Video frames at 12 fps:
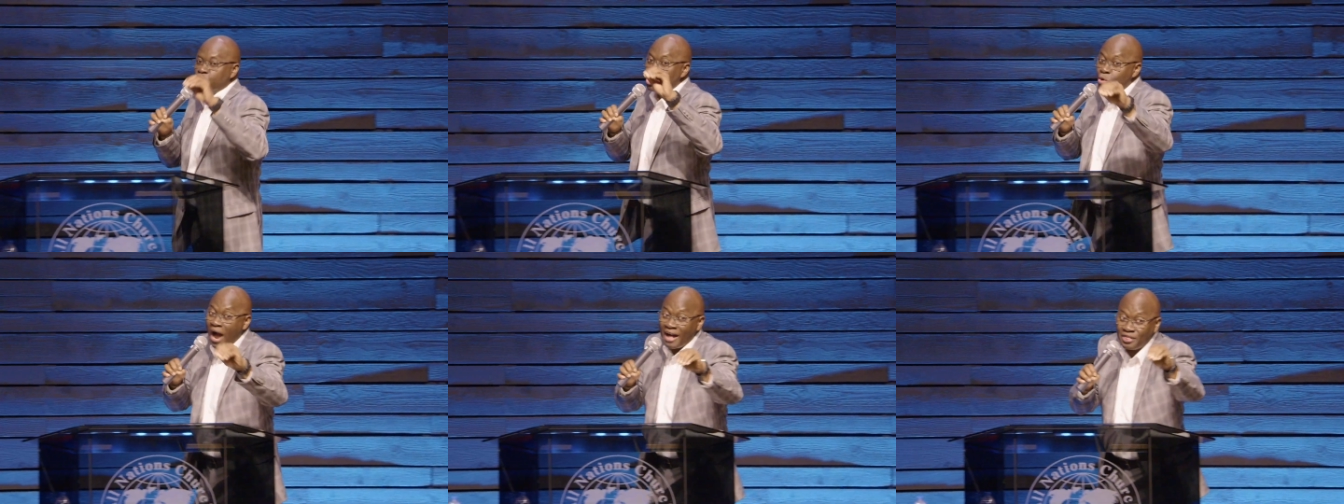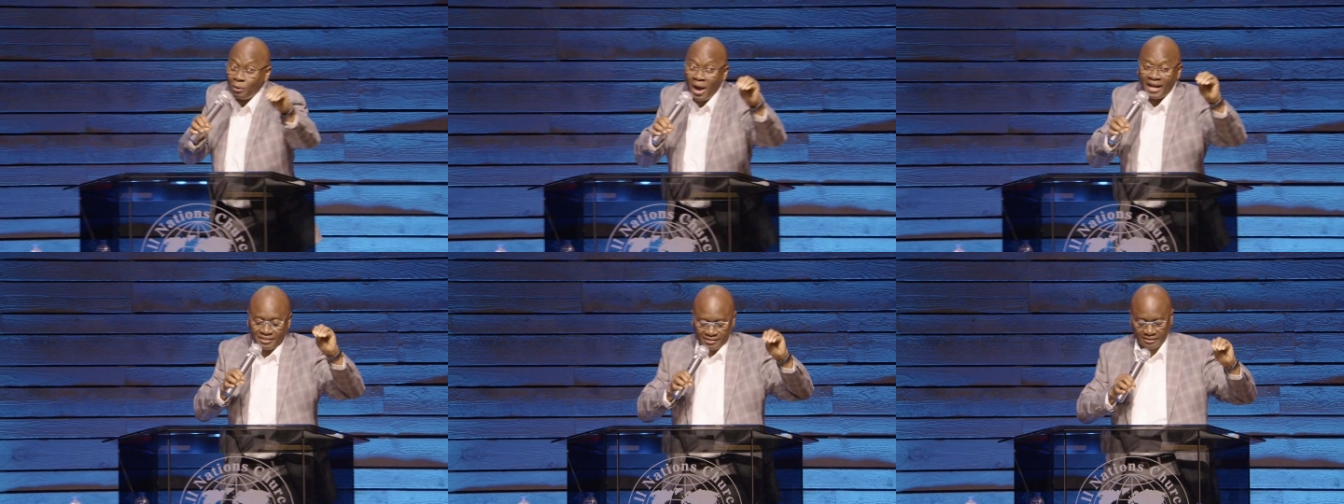you are the
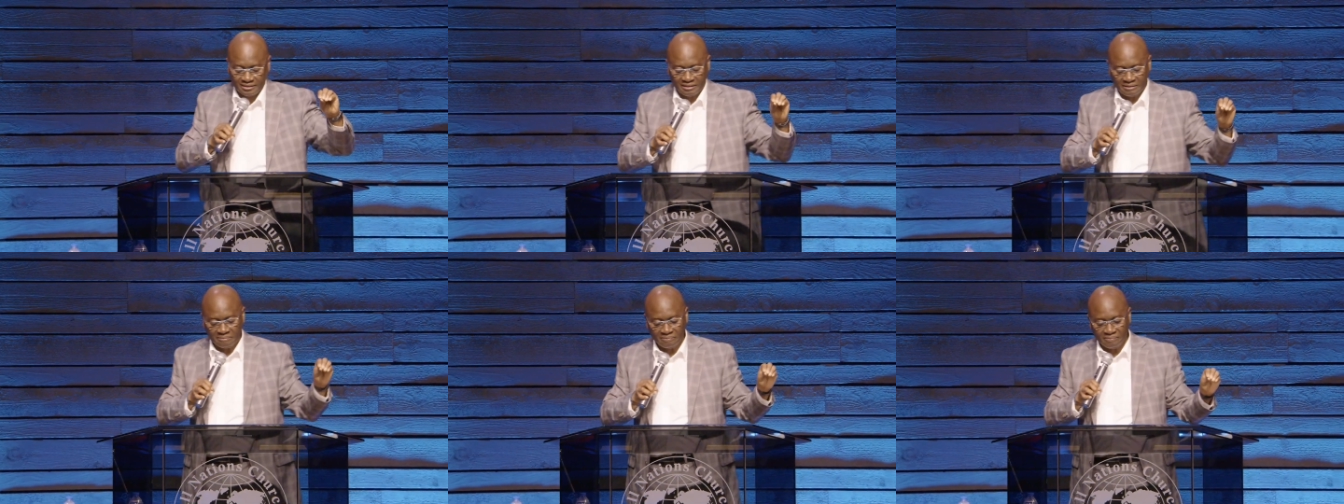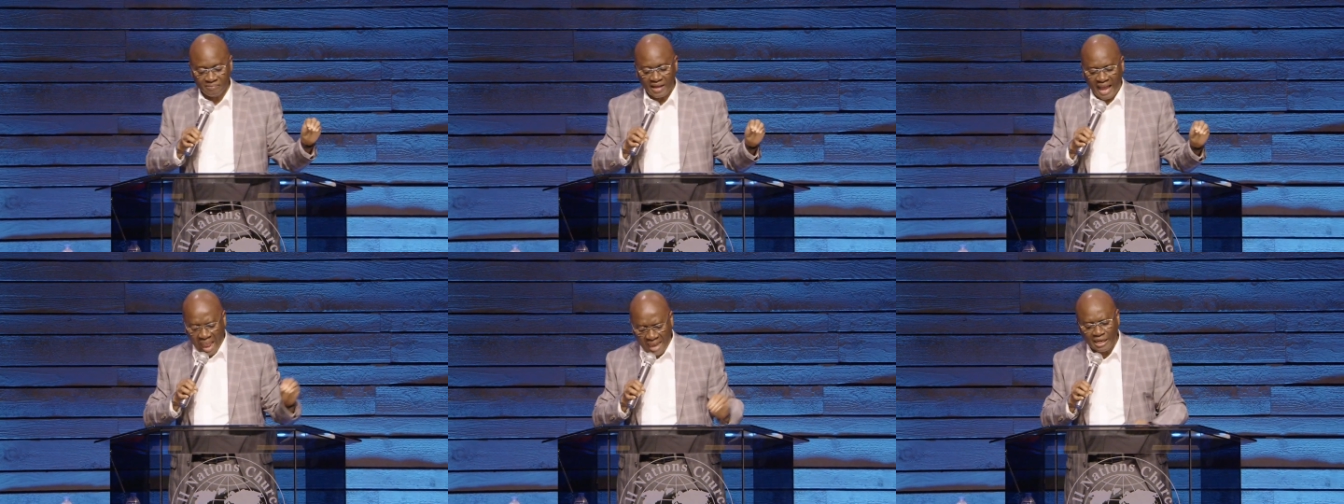one.
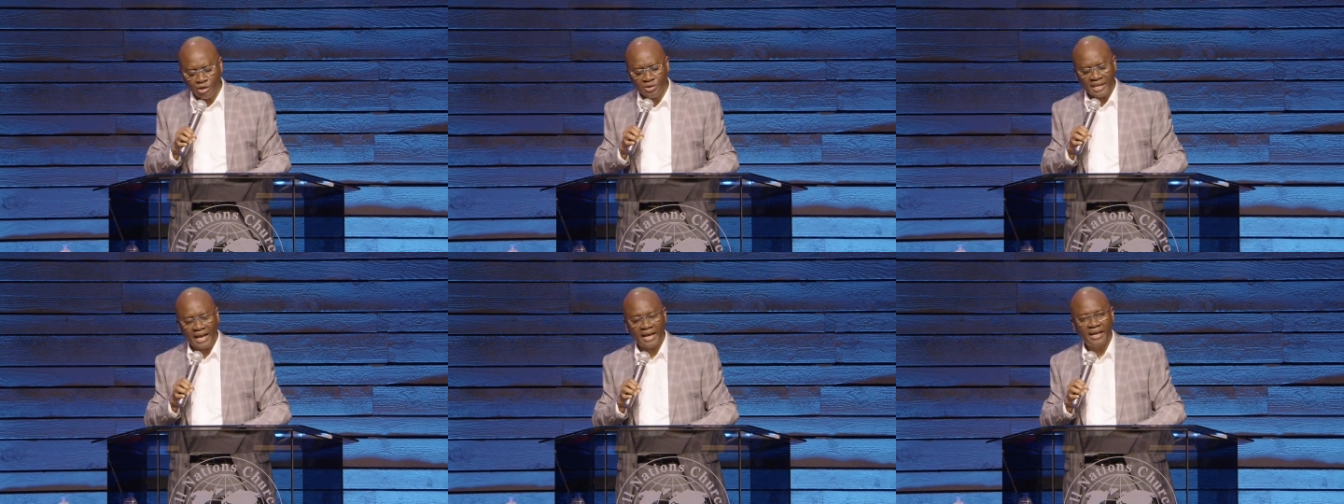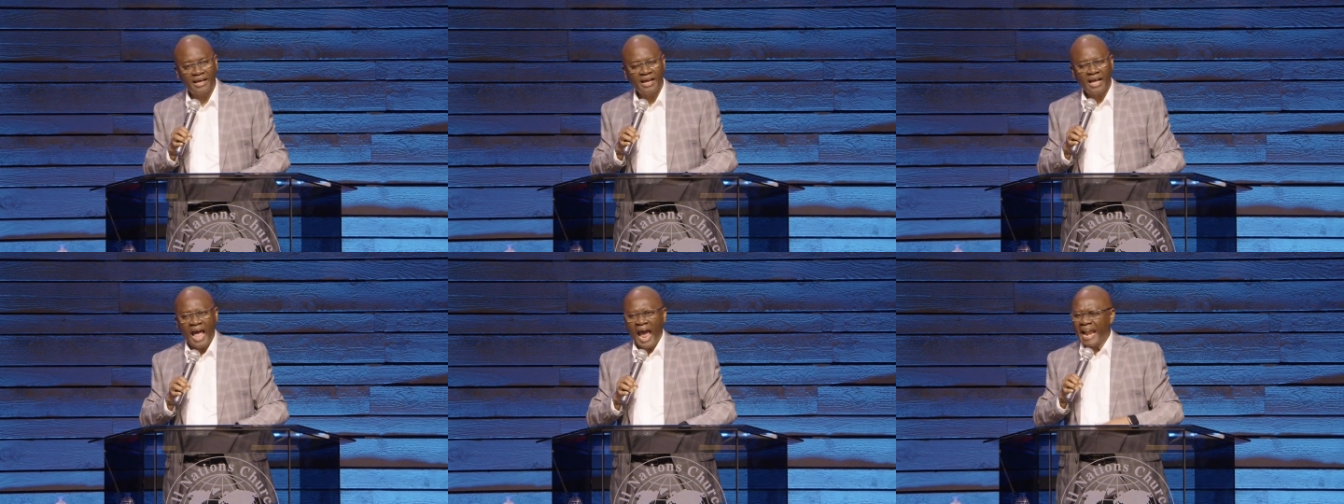Hallelujah.
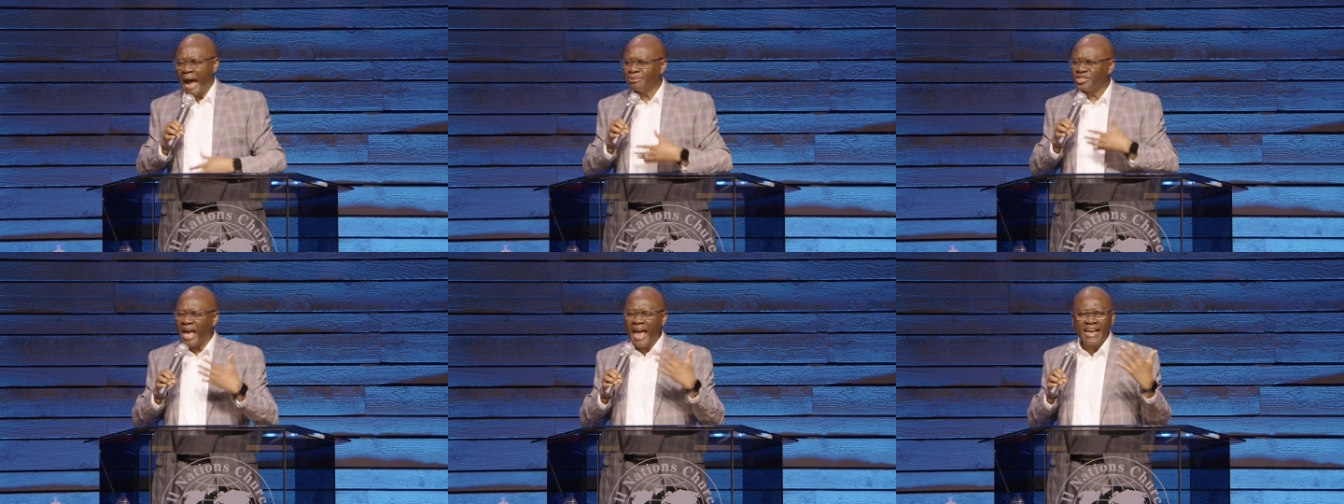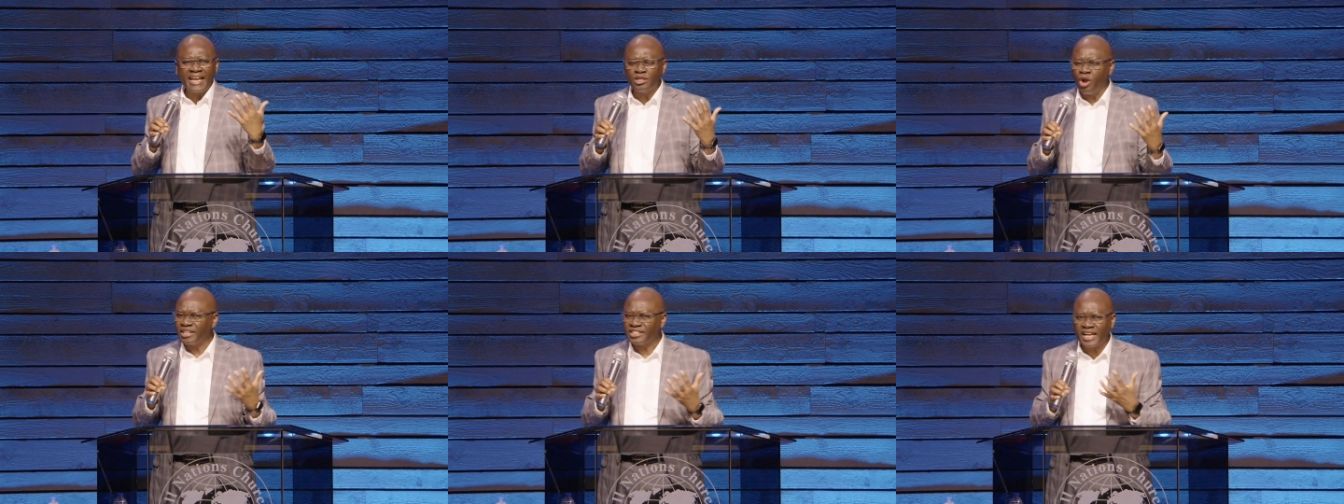And I'm saying
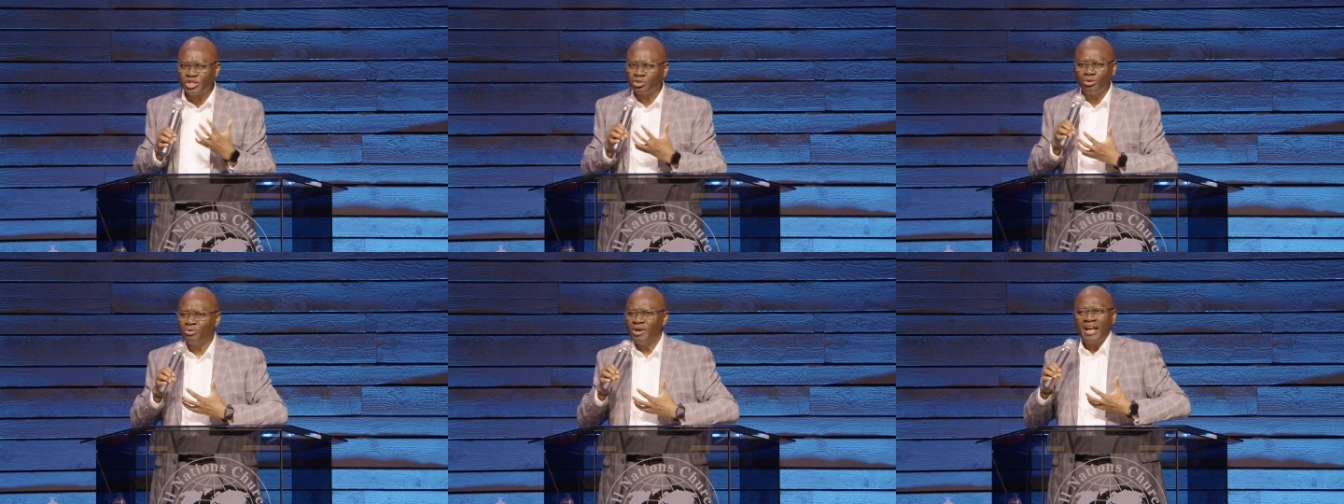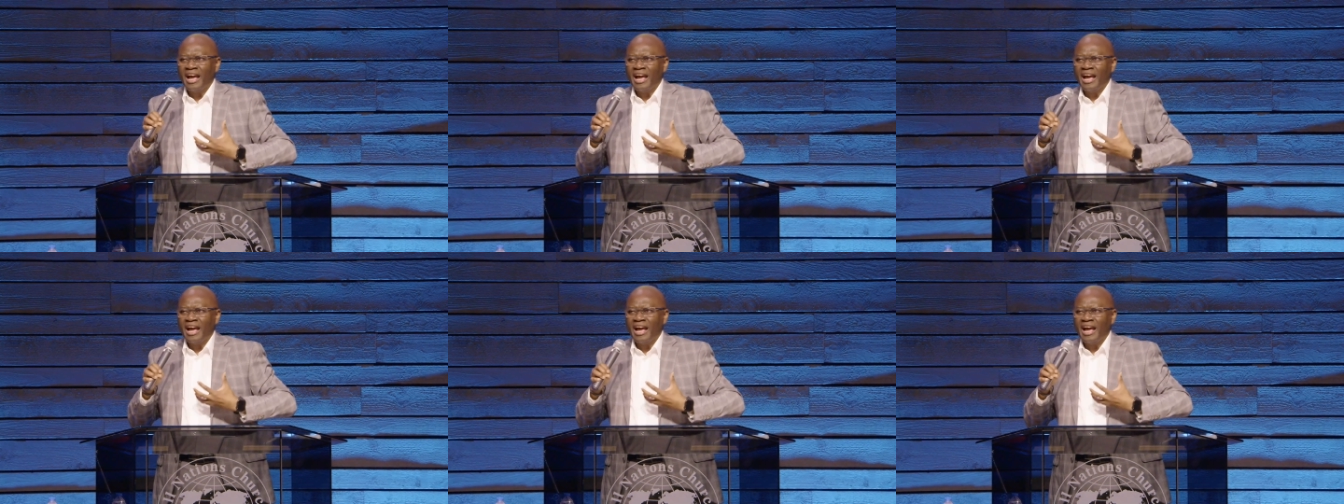it not just to